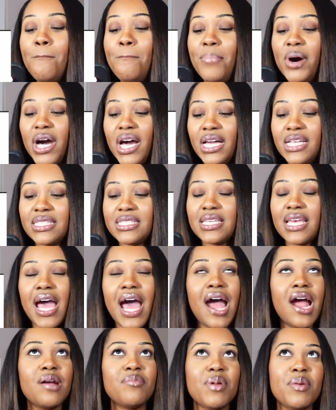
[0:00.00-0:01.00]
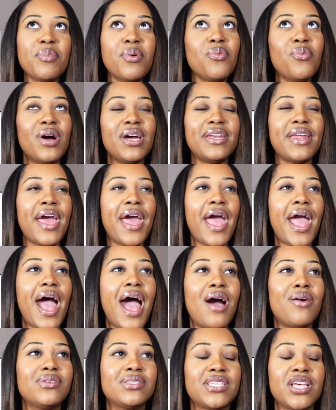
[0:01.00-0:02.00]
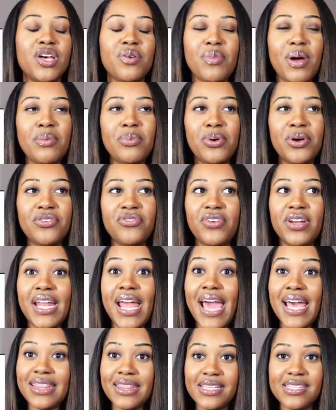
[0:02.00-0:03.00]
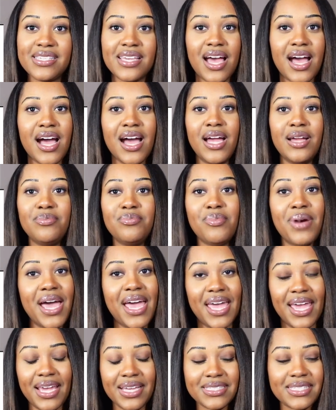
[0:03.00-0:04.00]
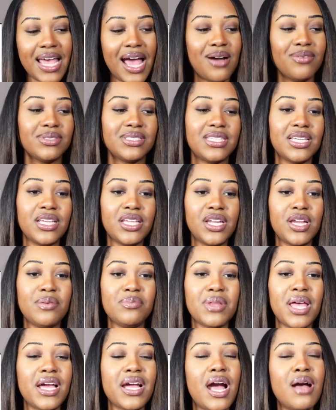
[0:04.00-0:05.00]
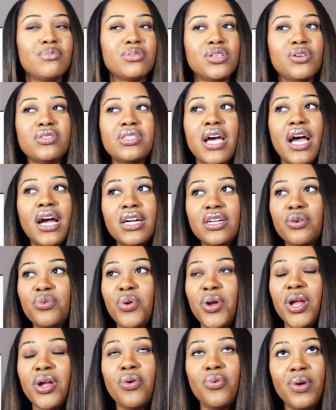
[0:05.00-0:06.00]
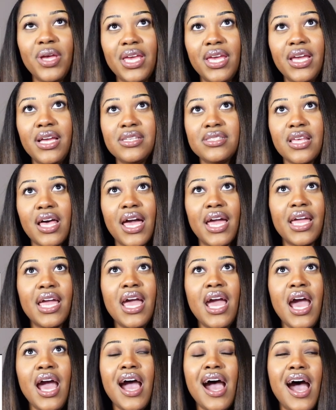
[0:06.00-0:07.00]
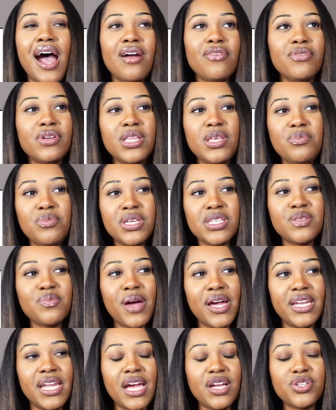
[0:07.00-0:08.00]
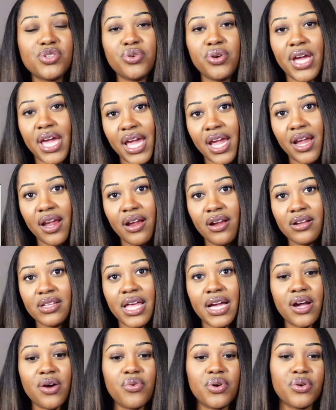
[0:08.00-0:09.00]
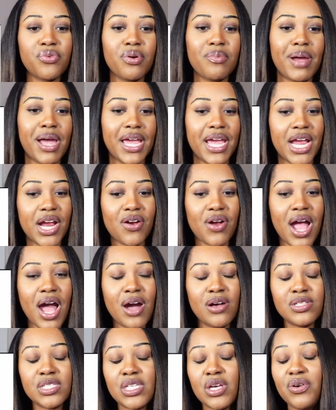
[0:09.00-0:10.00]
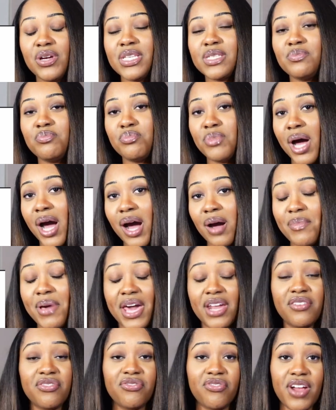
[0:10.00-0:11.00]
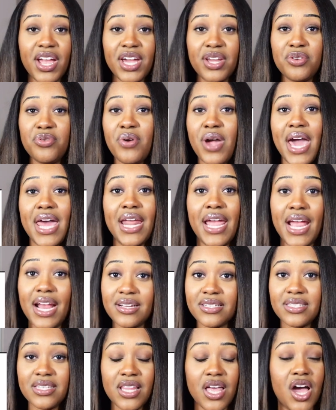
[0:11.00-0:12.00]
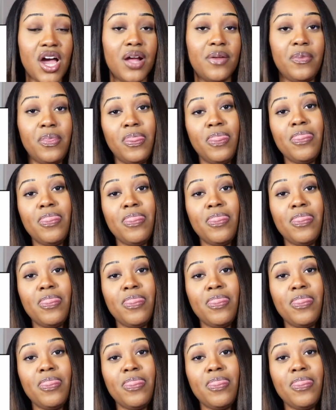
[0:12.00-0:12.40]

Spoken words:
But I remember one day I was telling my boyfriend at the time, my ex, I was telling him, like, I'm so tired of wearing wigs. Like, I really miss my natural hair. Like, I want to wear my hair out. So his mom had a friend who had a hair salon.